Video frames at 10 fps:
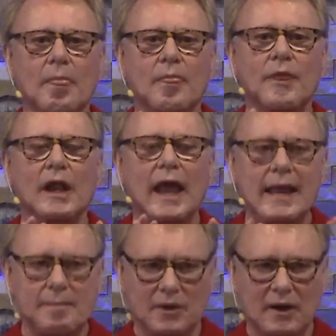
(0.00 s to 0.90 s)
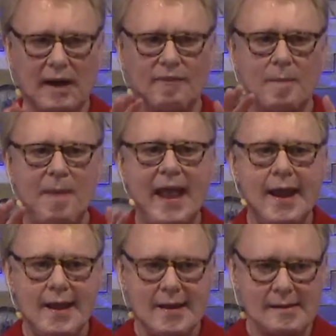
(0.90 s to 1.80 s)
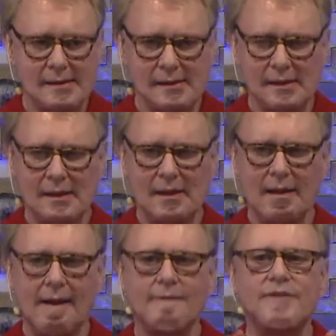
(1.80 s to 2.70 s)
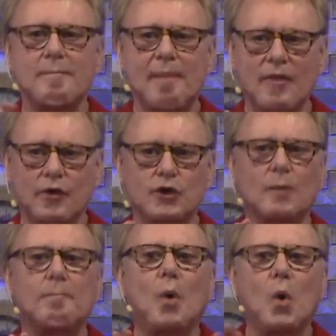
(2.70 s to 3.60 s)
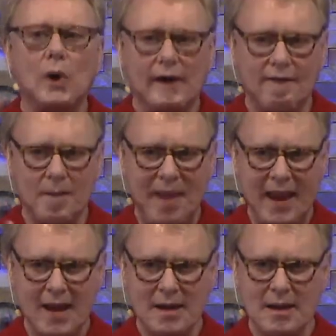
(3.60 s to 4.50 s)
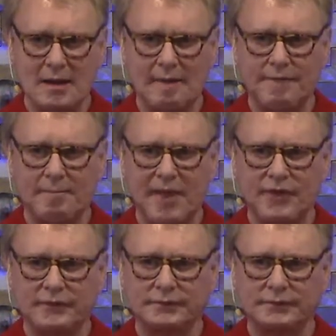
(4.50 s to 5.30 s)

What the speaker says: the labor and the pain of the mother, you're born in the pain of the mother.